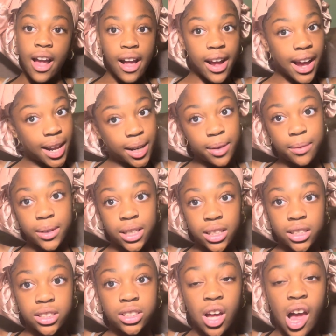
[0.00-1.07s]

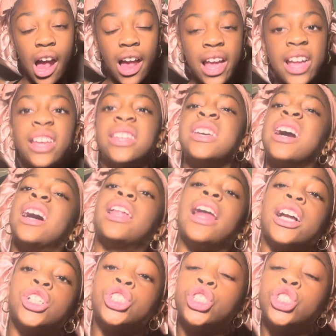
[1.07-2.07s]
Anyways, yeah, like,